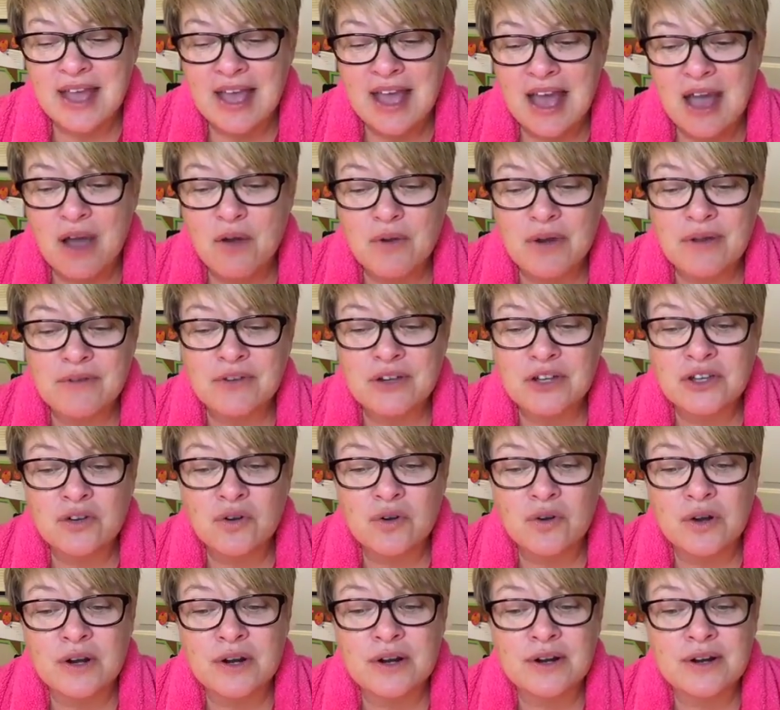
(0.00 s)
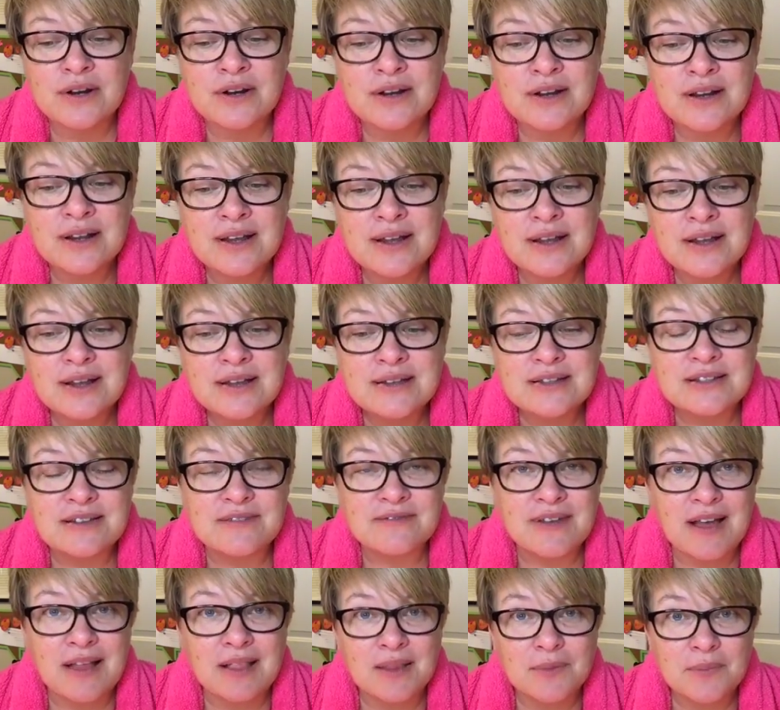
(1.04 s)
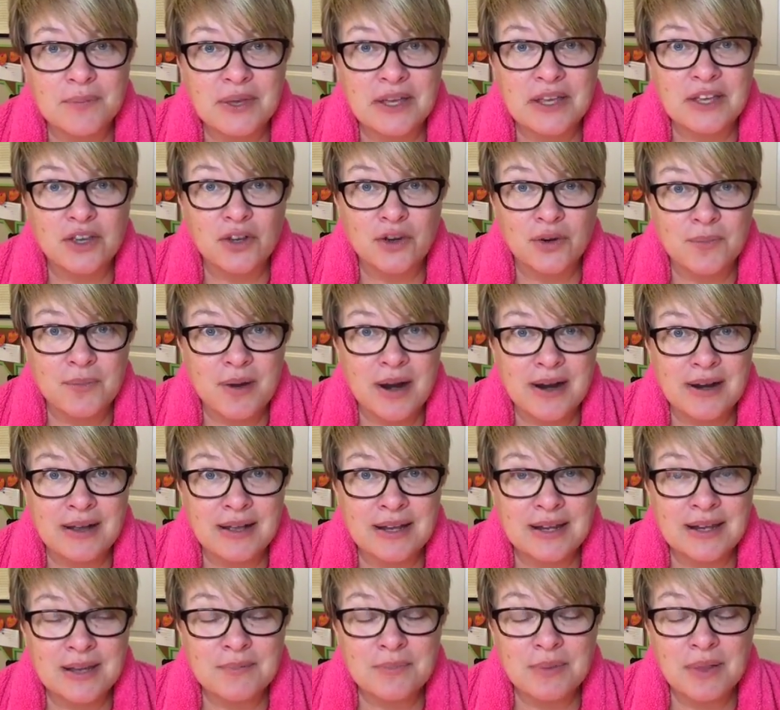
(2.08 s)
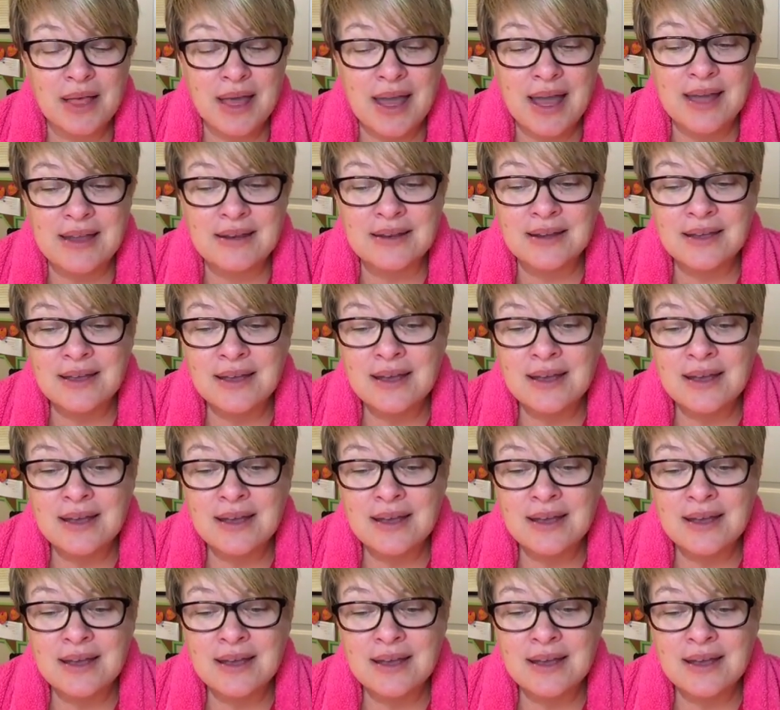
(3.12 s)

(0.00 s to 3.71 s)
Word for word: however you're developing your marketing plan,